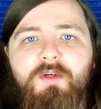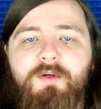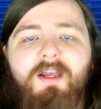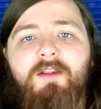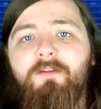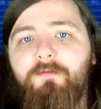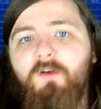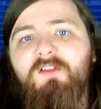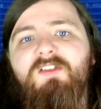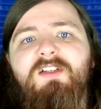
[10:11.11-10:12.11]
You get the
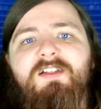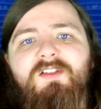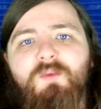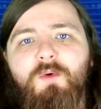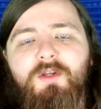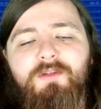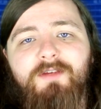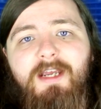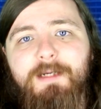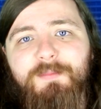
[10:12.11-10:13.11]
first season's worth of
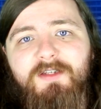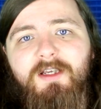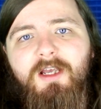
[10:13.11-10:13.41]
games,